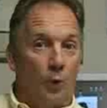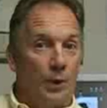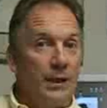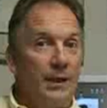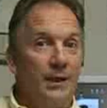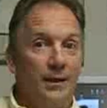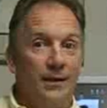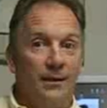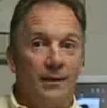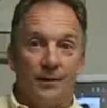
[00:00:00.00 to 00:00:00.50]

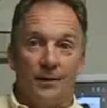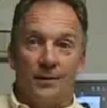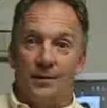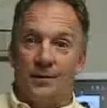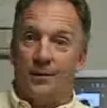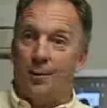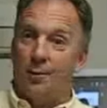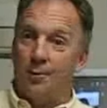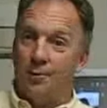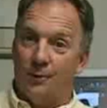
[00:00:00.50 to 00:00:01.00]
Read it.
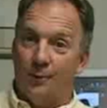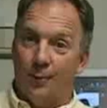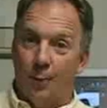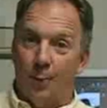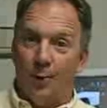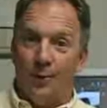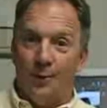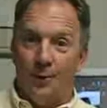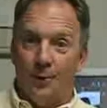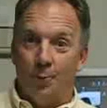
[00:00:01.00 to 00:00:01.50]
It's close to
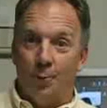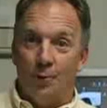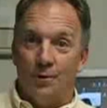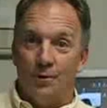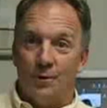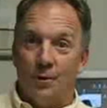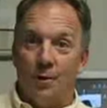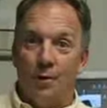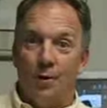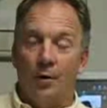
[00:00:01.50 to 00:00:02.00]
400
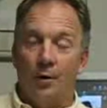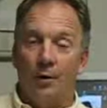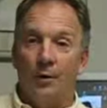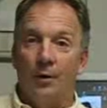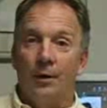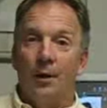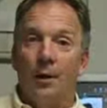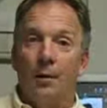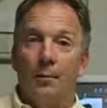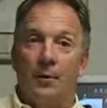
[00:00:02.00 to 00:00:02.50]
words
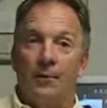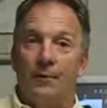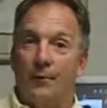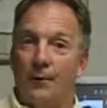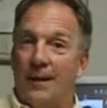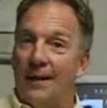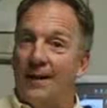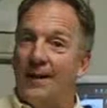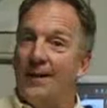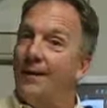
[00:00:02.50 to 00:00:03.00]
long. But
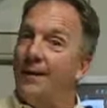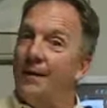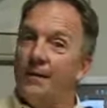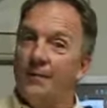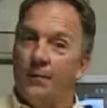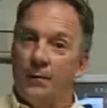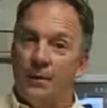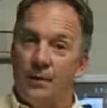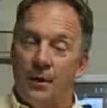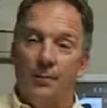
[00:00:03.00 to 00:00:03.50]
for
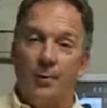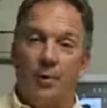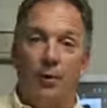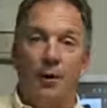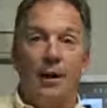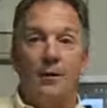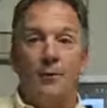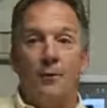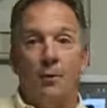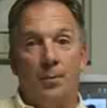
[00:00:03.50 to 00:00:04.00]
candidates for
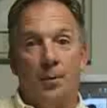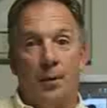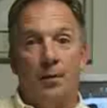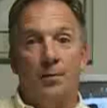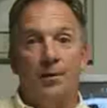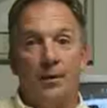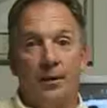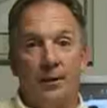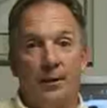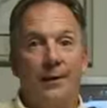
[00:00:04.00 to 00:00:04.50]
Democrat and
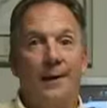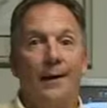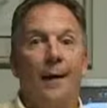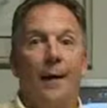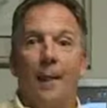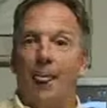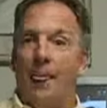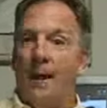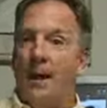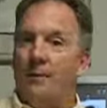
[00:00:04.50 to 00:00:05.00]
Republican,
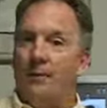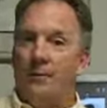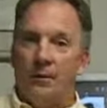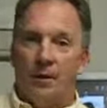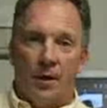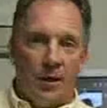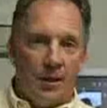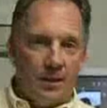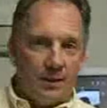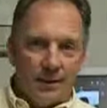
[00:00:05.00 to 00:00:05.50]
they have
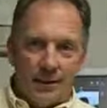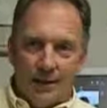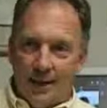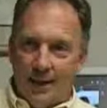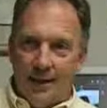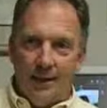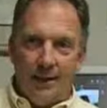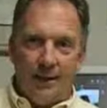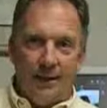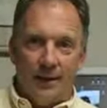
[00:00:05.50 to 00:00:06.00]
lots of
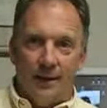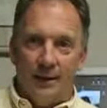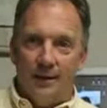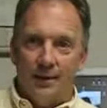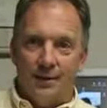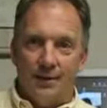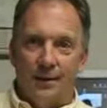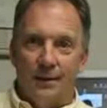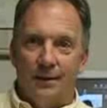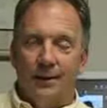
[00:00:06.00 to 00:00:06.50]

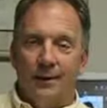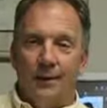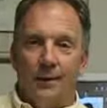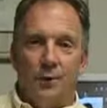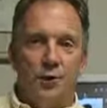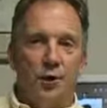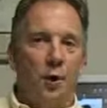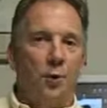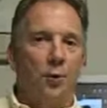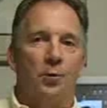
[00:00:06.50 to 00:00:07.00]
candidates.
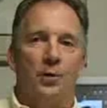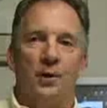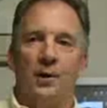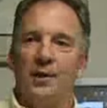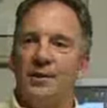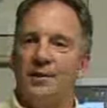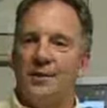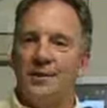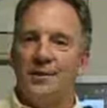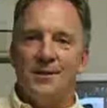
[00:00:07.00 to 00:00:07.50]
Don't
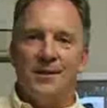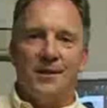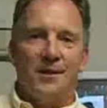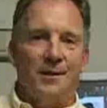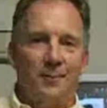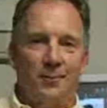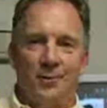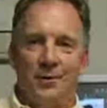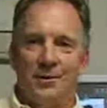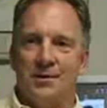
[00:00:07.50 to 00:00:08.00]
listen to
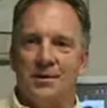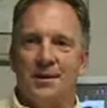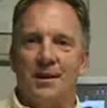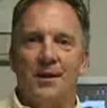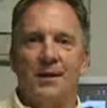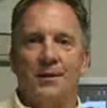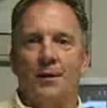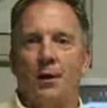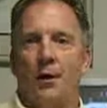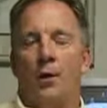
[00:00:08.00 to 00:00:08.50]
anyone
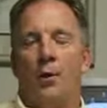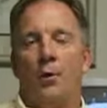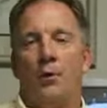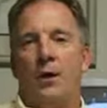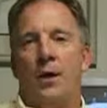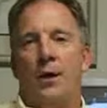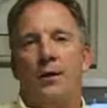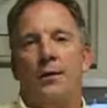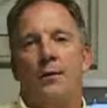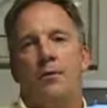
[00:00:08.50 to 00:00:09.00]
saying that,
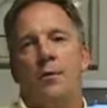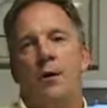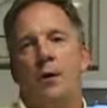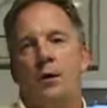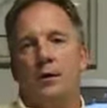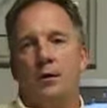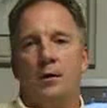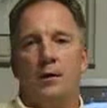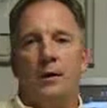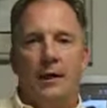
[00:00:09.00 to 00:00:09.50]
okay, they're
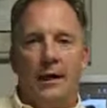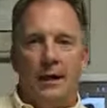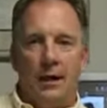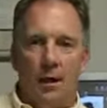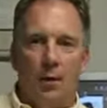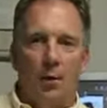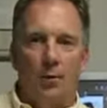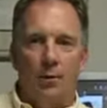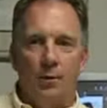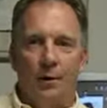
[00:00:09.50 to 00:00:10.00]
not going to
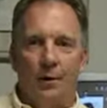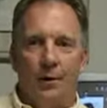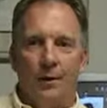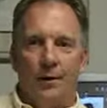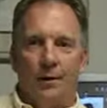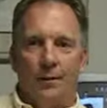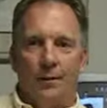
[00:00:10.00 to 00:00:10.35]
count,